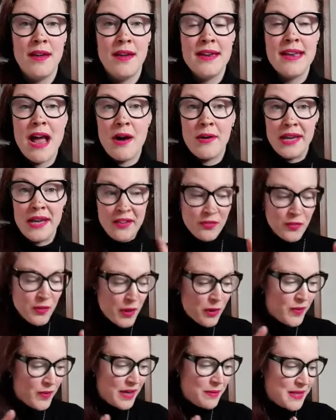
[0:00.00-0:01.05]
Now, if
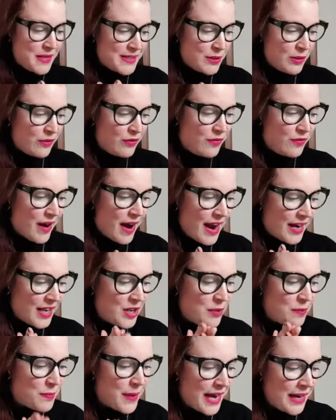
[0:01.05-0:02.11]
you're with me so far,
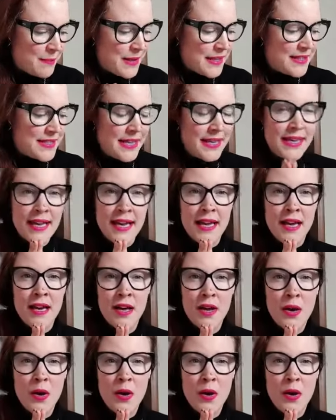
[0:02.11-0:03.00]
you might be thinking,